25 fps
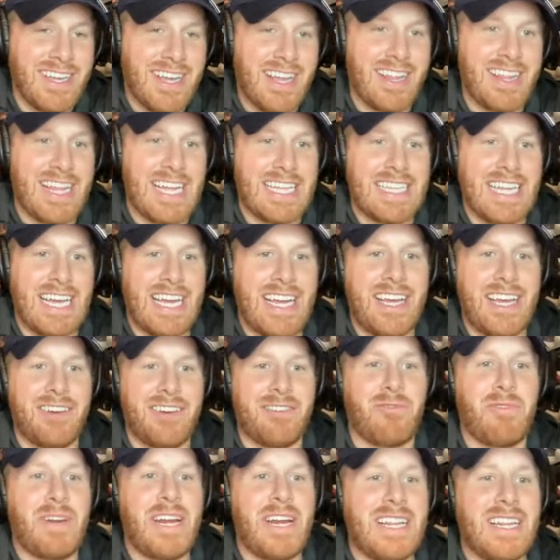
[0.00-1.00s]
that they
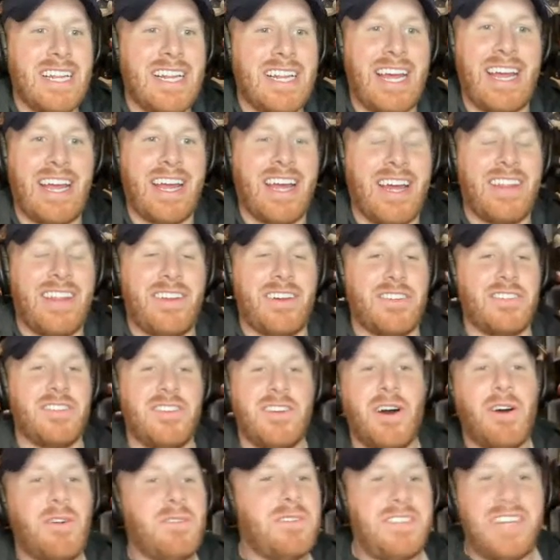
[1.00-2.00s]
can really there's
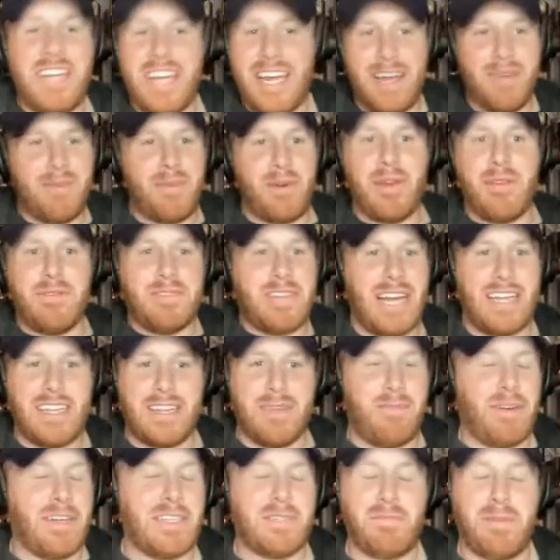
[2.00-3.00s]
no team where you take
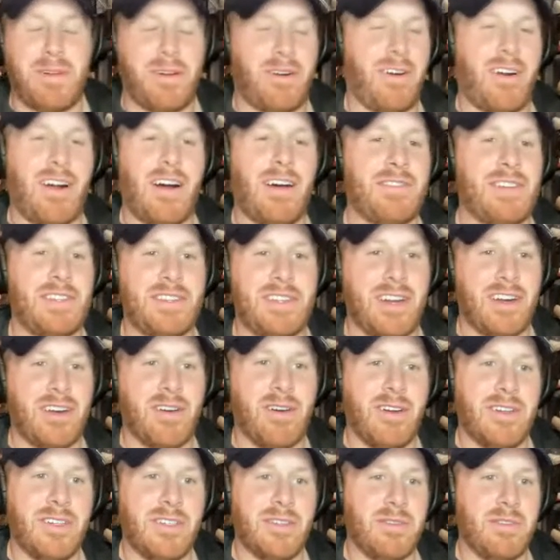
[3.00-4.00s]
the best player off that they're
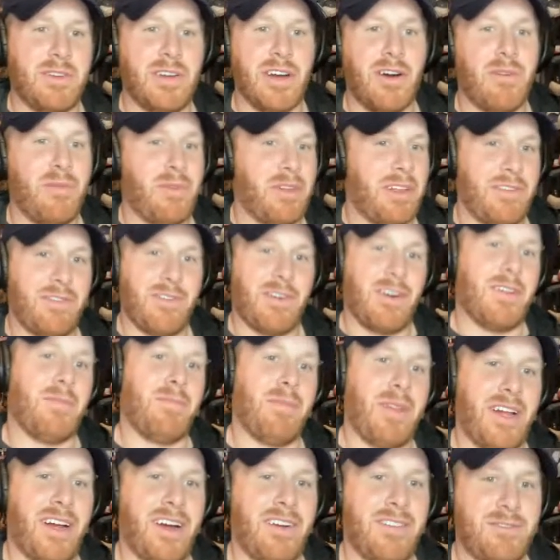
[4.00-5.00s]
going to go really far in the
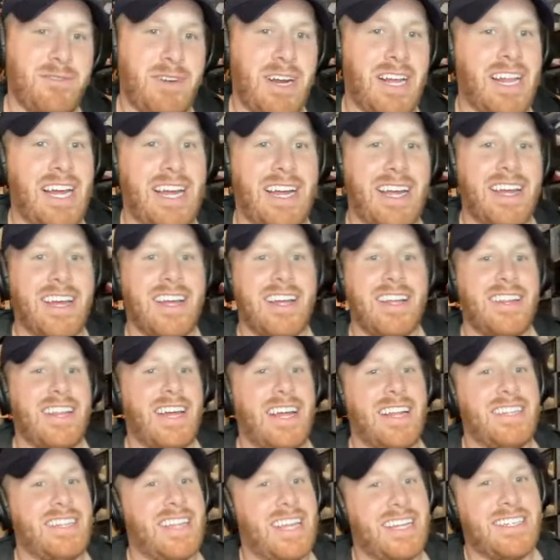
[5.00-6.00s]
playoffs, right? Like
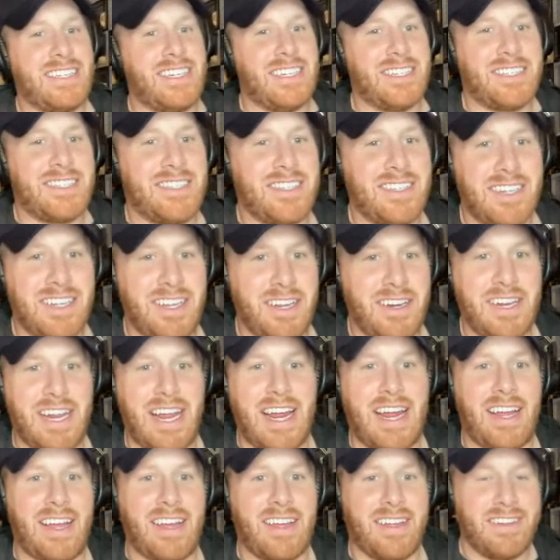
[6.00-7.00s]
that's just, you
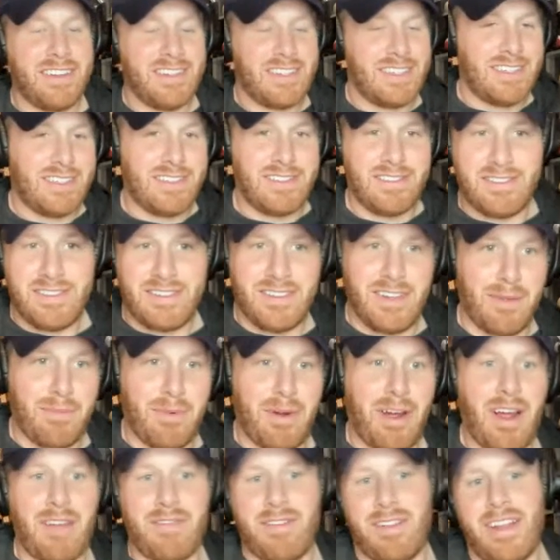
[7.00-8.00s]
take LeBron
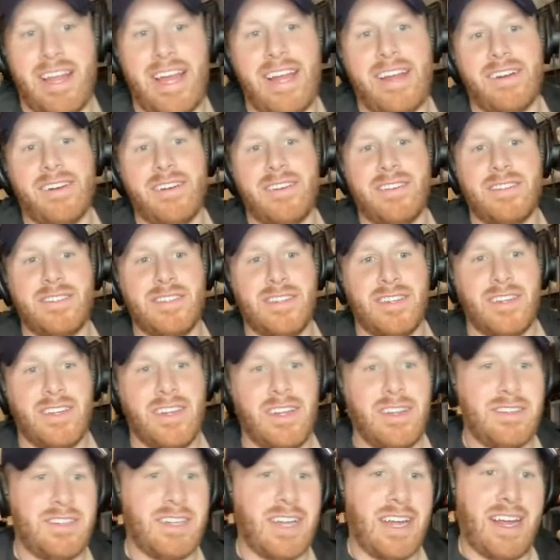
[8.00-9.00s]
off the Lakers,
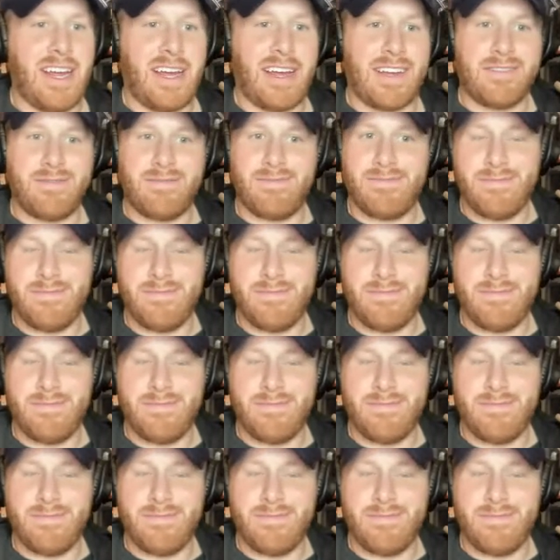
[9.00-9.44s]
you take